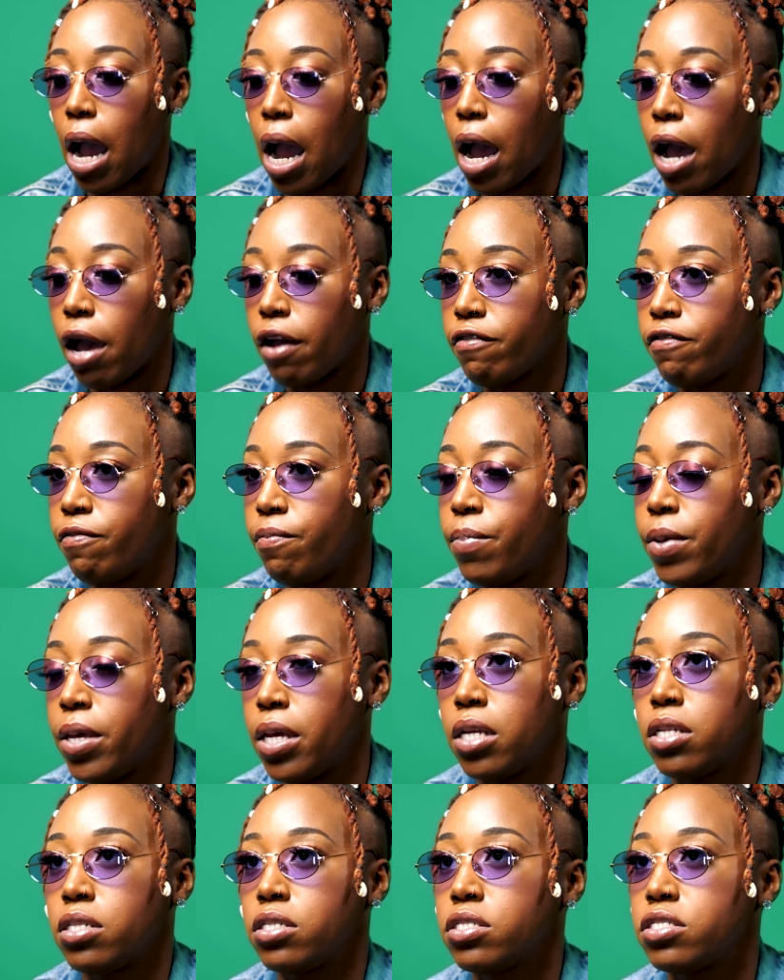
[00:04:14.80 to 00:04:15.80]
I've
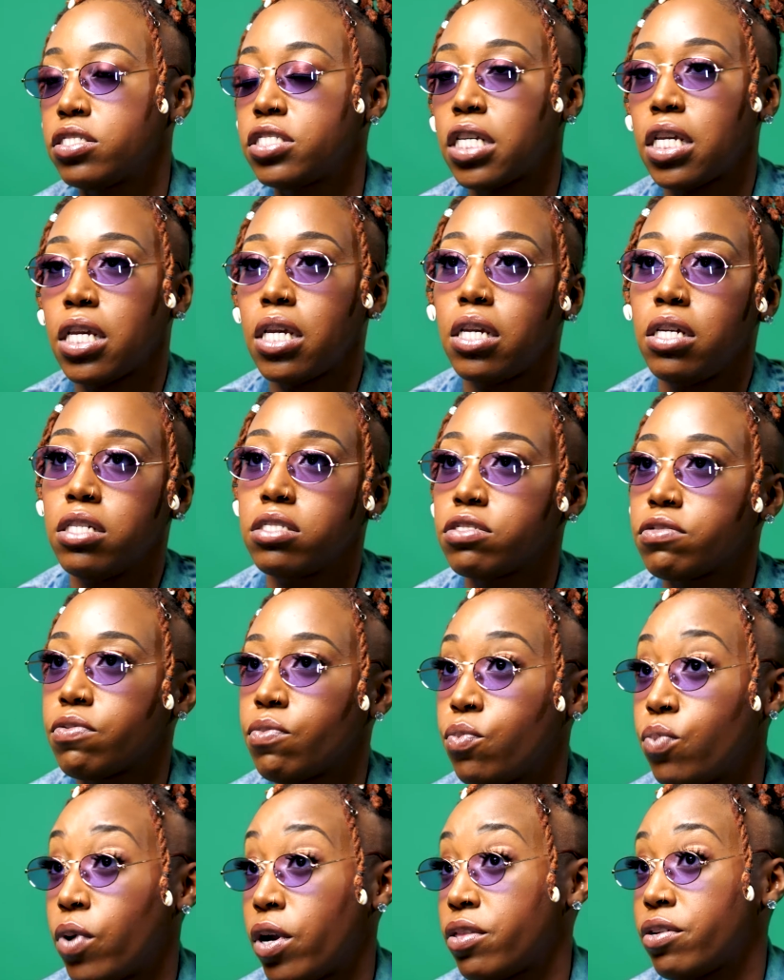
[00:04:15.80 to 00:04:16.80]
been
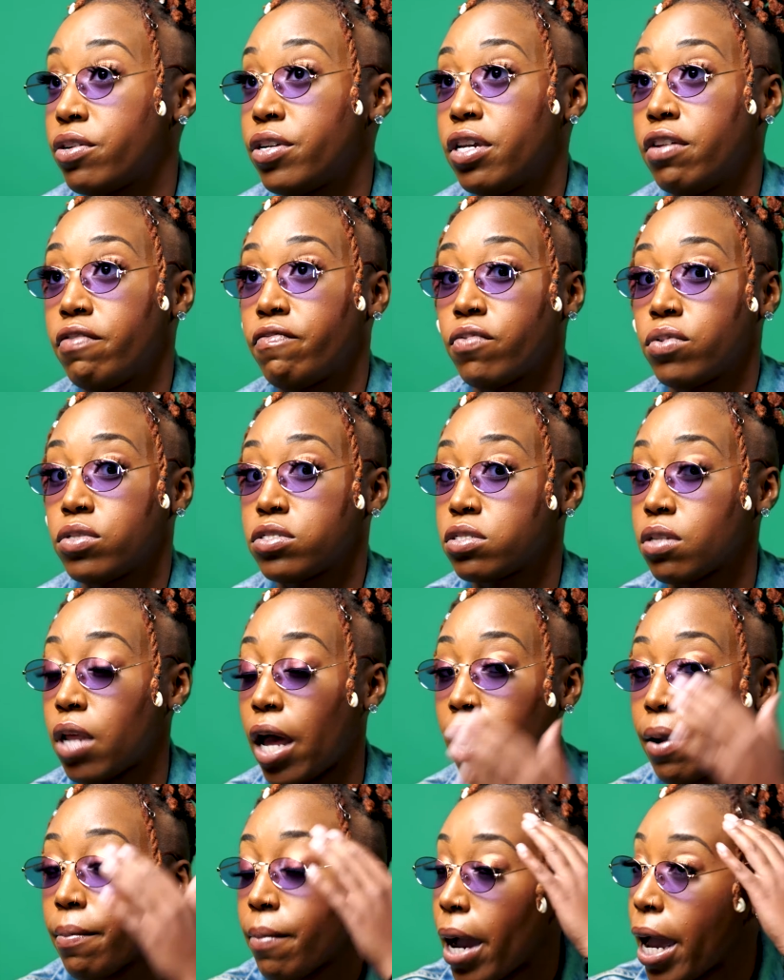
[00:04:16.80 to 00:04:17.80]
teased whether it was
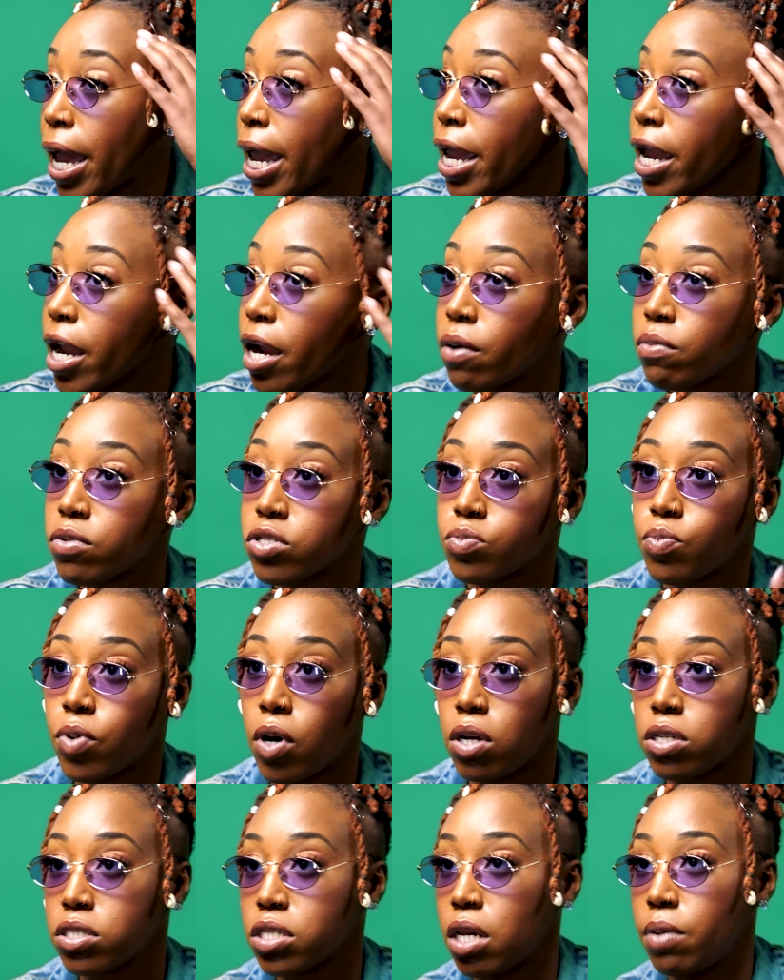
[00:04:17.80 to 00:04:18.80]
like my hair was
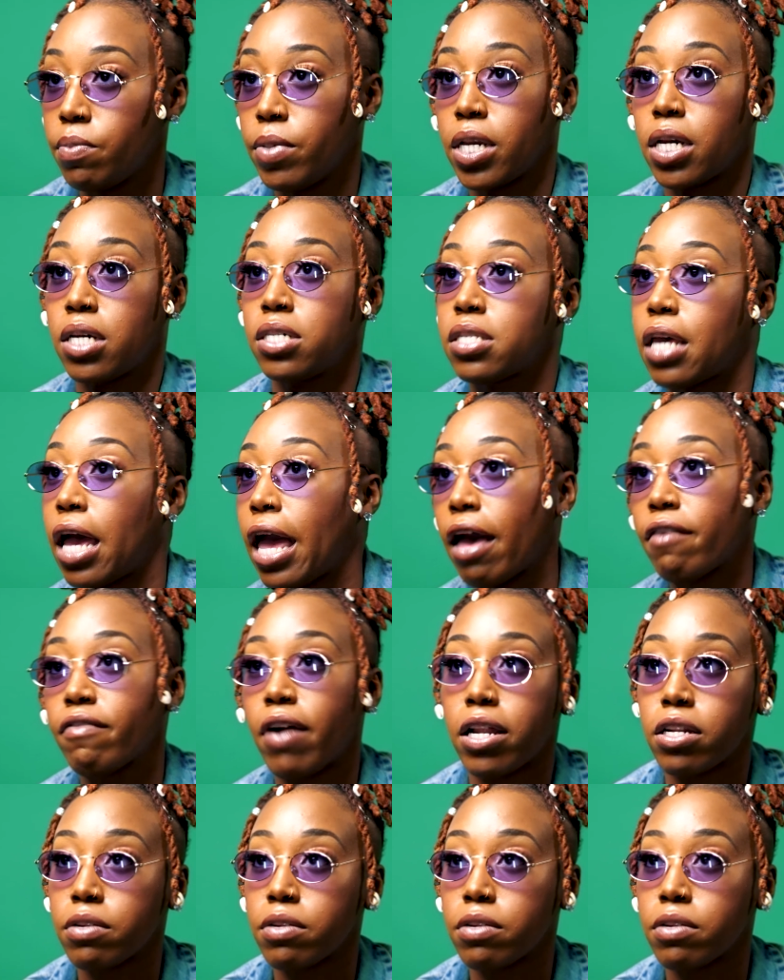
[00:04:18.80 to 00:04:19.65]
balding because I have